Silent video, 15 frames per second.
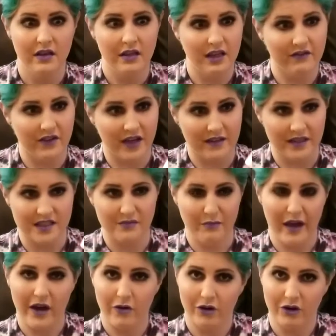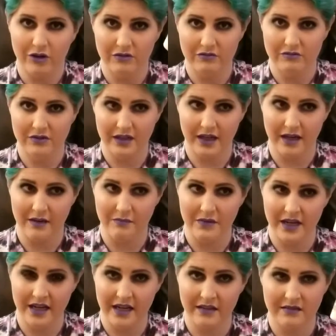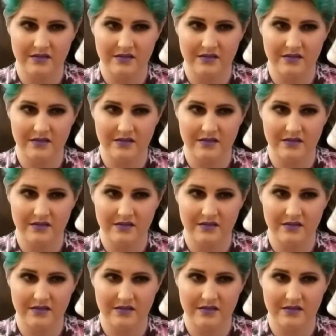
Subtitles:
They've got this powder in it.